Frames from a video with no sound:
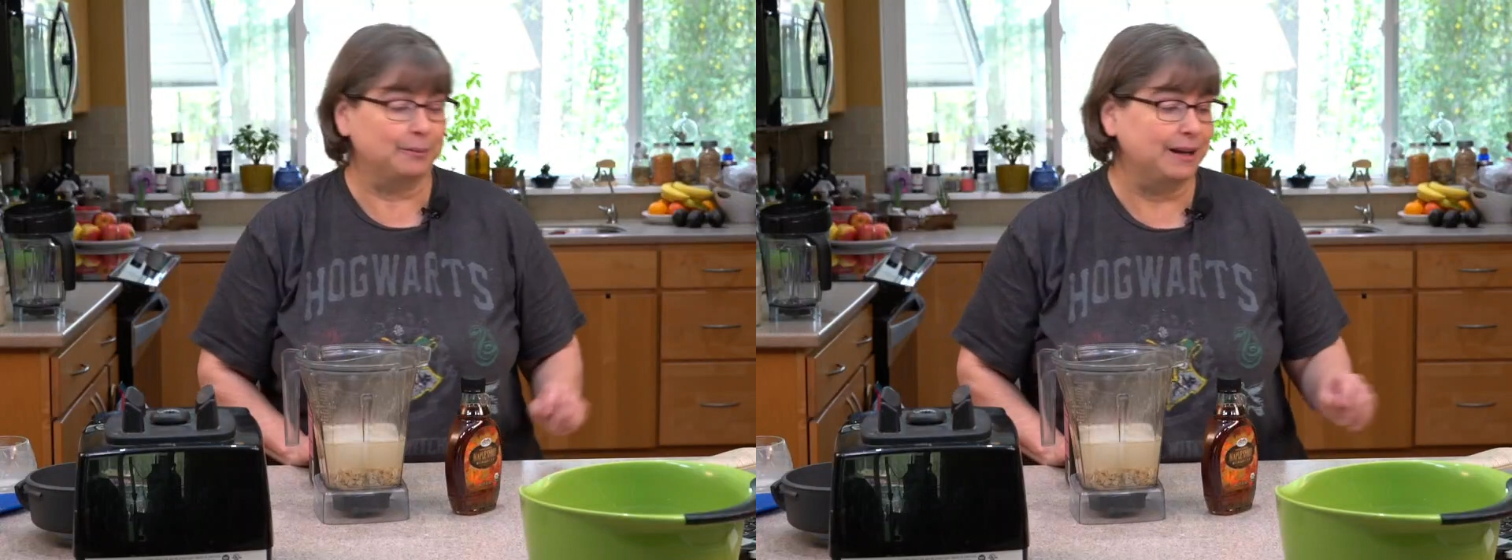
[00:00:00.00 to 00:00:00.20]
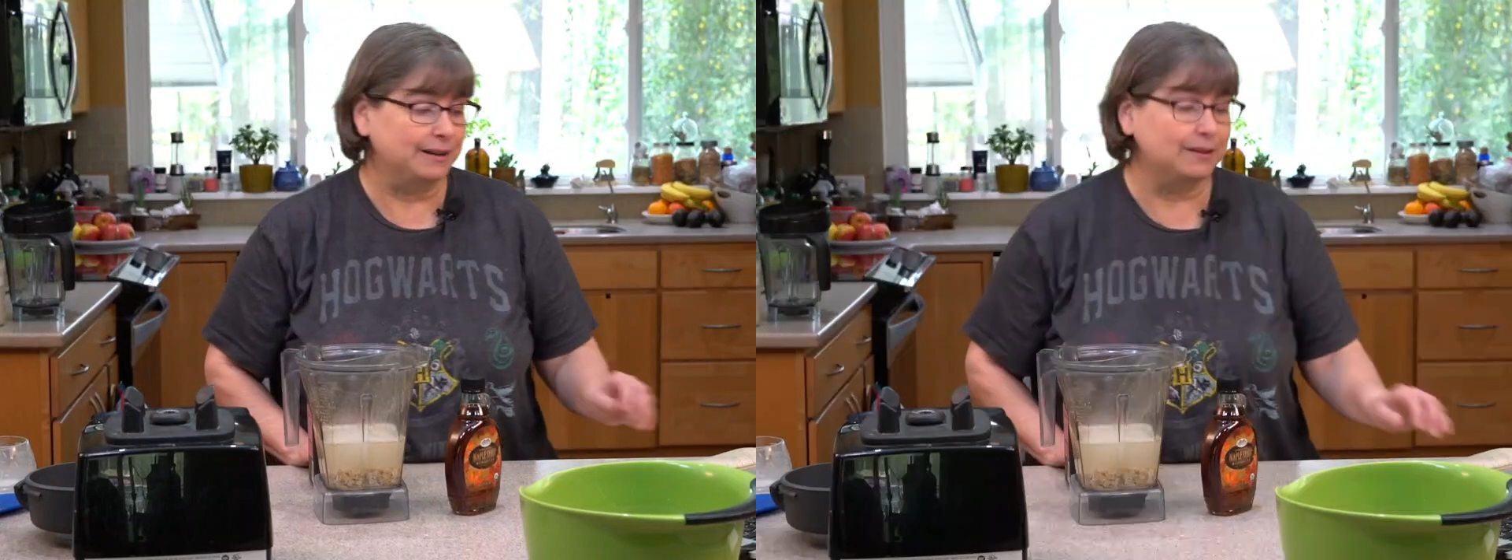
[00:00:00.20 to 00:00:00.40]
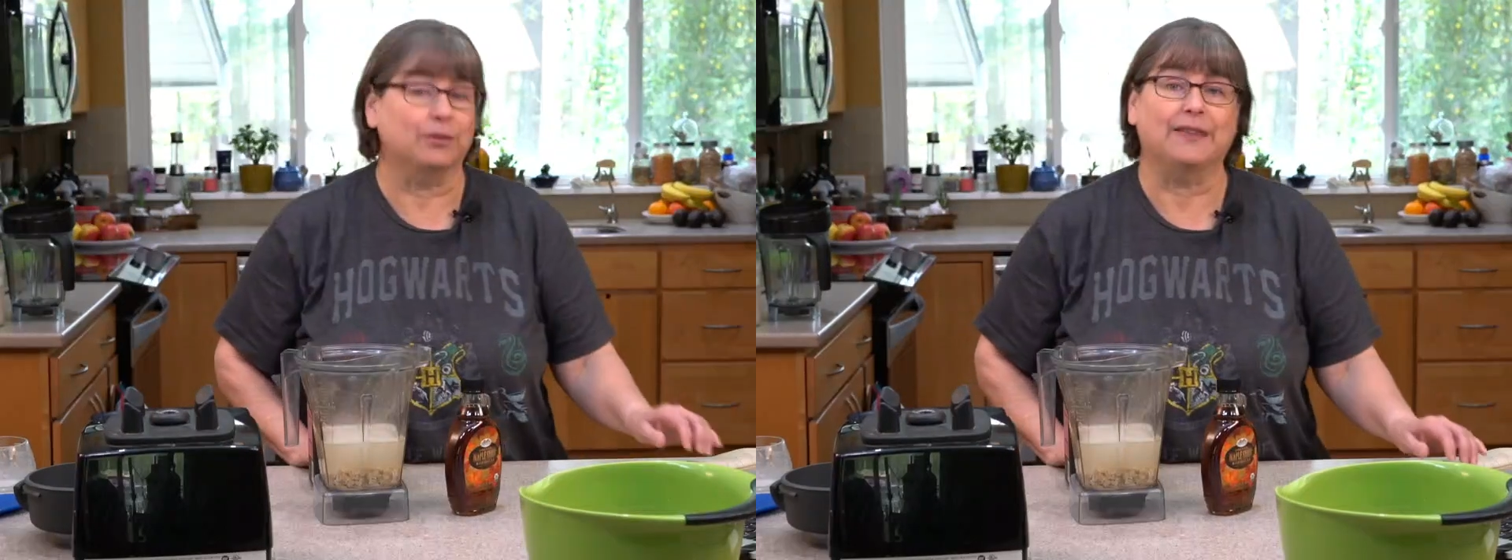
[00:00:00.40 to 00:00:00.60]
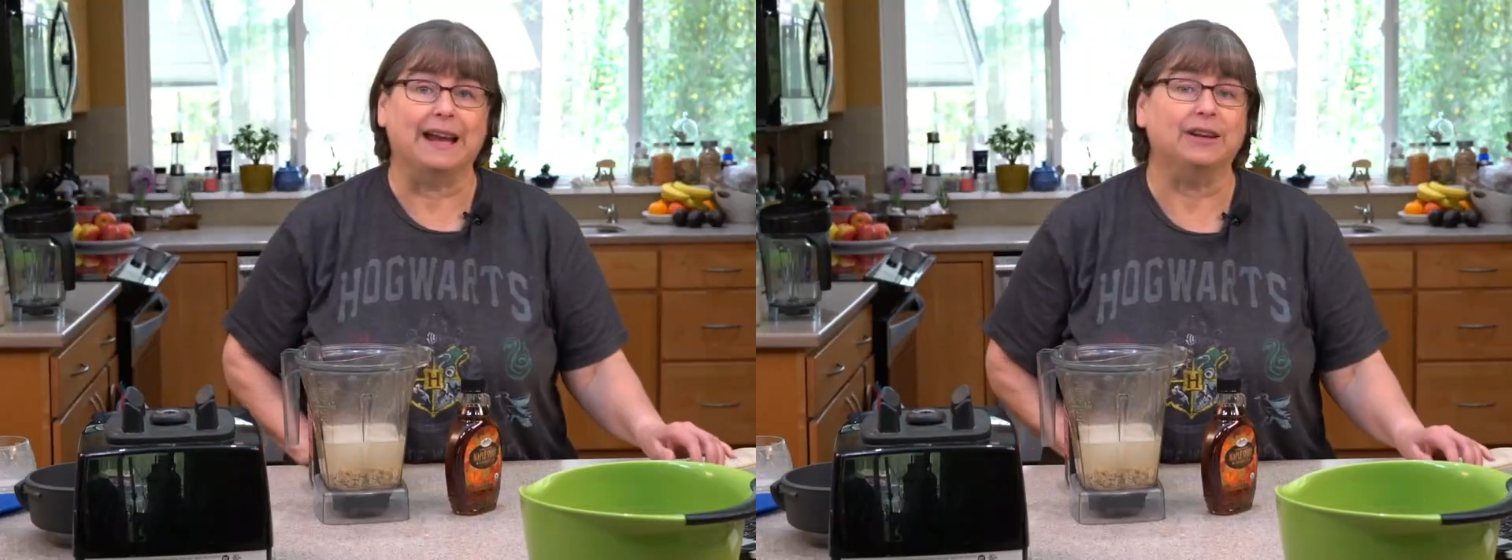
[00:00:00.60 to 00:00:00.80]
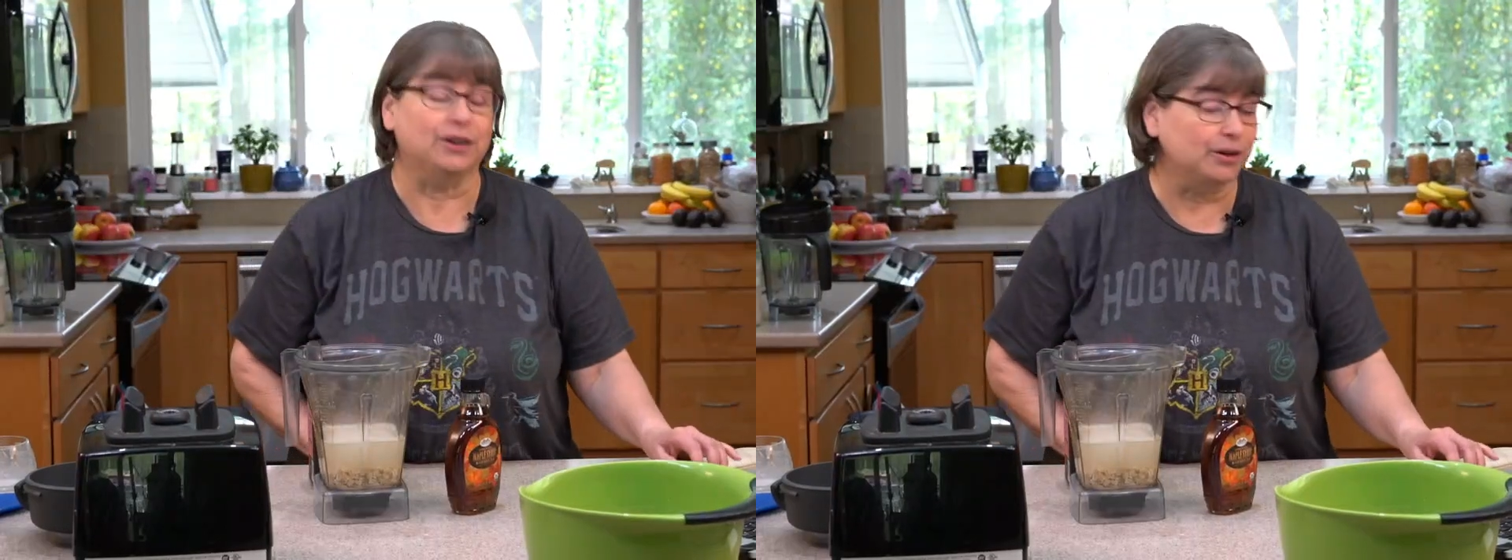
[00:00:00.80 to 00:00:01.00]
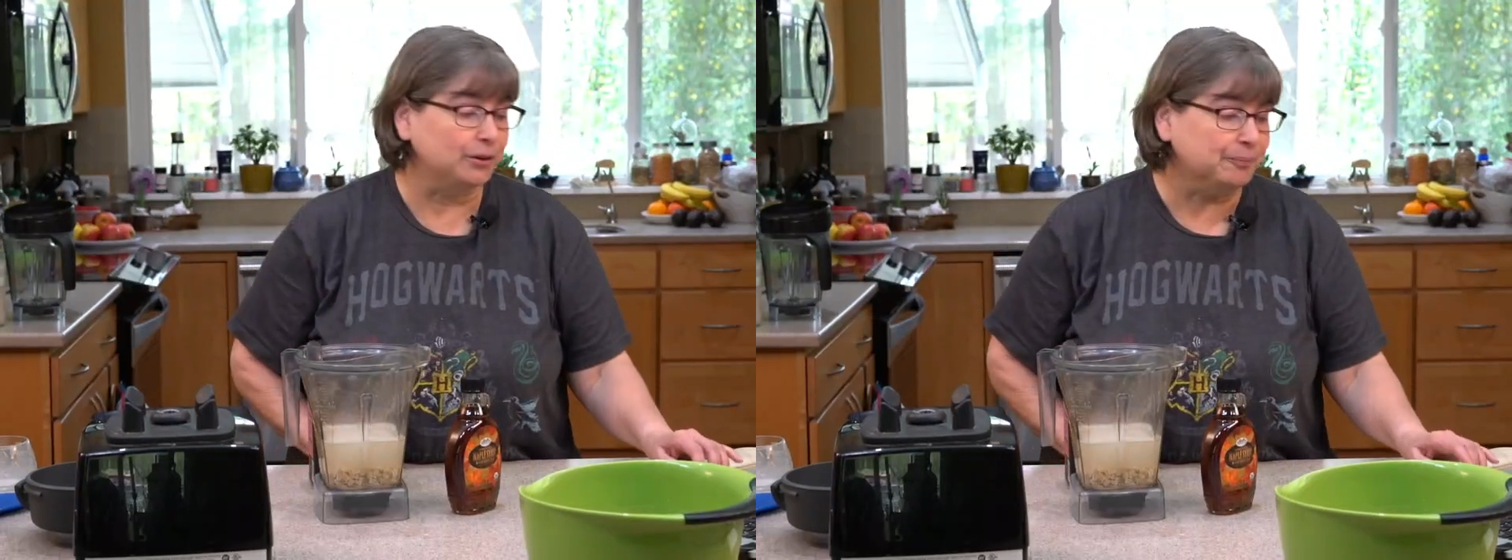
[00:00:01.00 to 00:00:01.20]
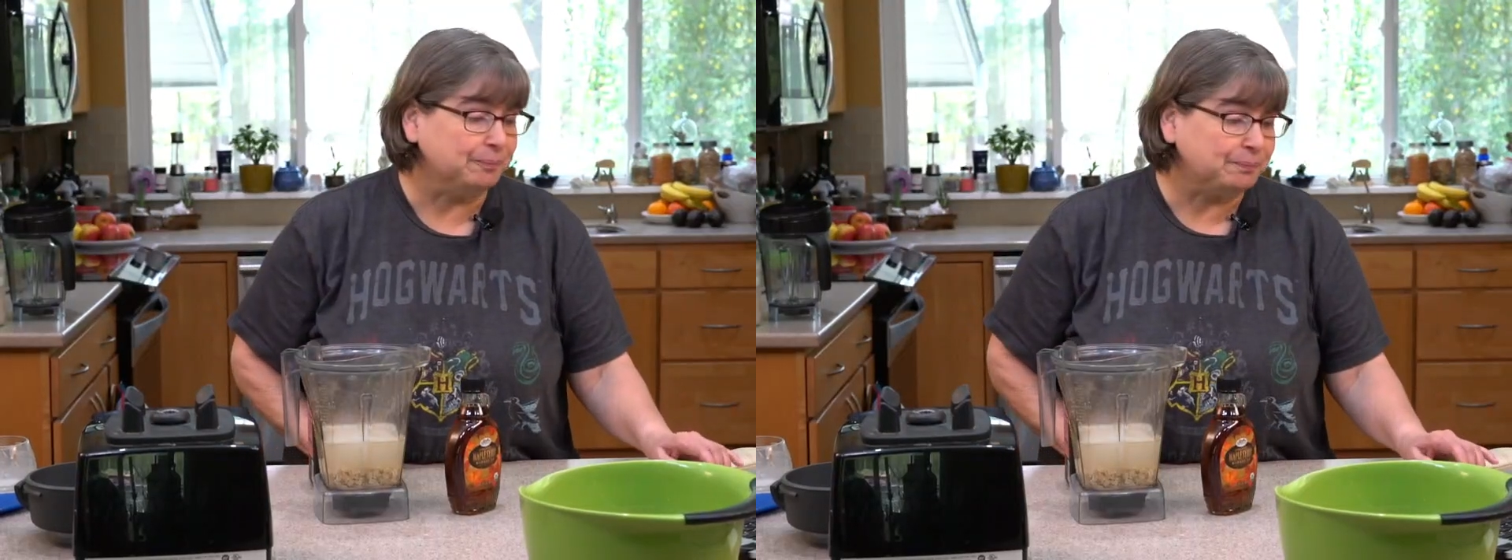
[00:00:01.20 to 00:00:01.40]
me, so thank you.